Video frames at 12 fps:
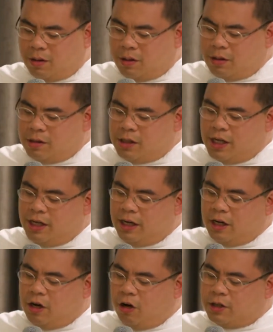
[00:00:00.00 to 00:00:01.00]
Seen
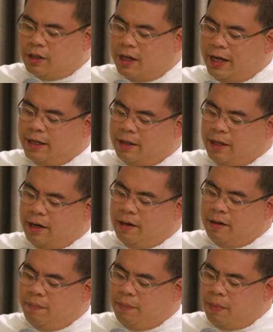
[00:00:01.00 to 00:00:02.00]
in God's light then,
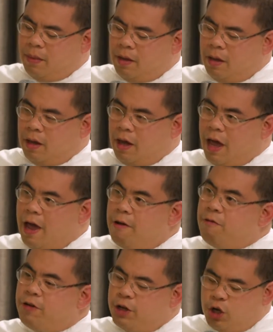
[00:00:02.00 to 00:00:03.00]

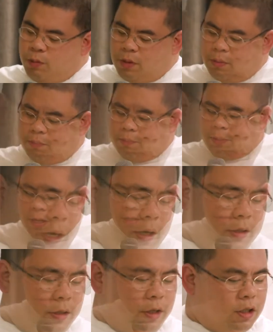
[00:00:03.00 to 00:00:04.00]
every human
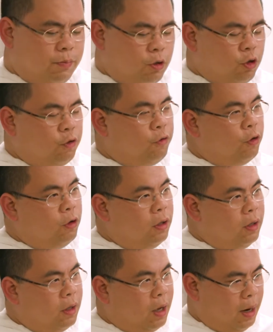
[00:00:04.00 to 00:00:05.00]
person is beautiful
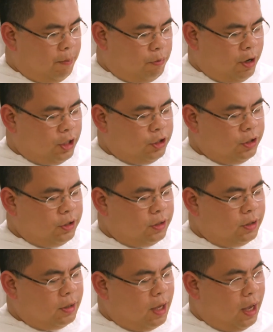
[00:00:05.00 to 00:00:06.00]
and
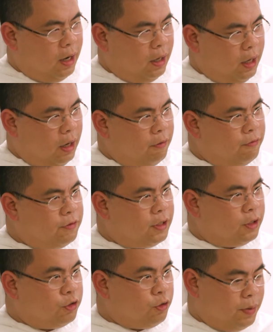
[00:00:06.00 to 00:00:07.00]
precious and loved
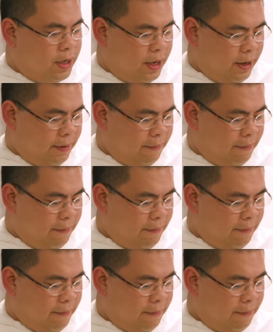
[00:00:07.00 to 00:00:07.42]
into being.